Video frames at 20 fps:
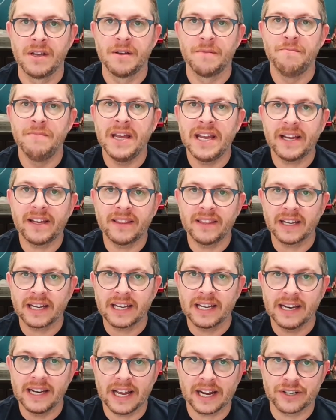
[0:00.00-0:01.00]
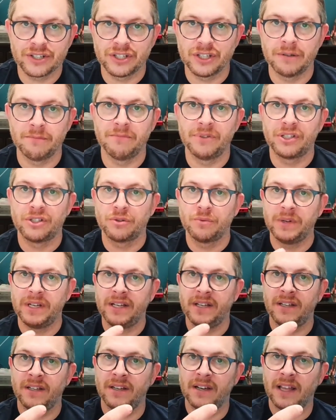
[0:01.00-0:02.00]
Make the connection
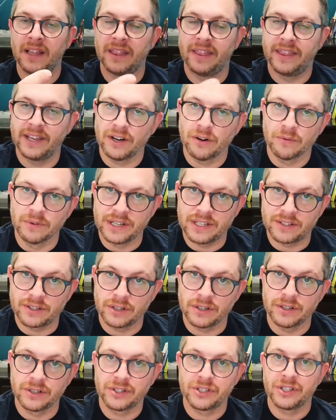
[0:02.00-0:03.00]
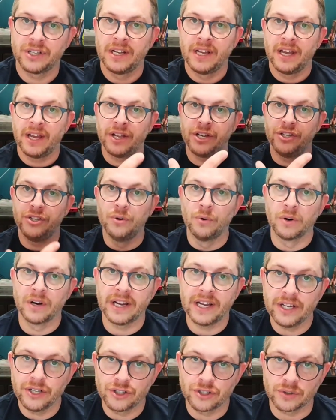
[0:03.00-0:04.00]
between their research and your
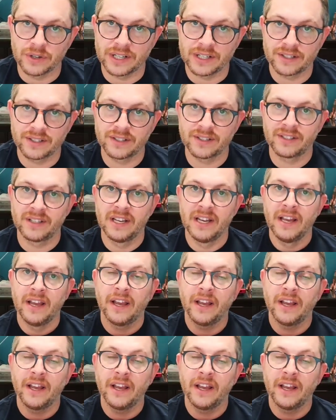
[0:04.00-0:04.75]
interests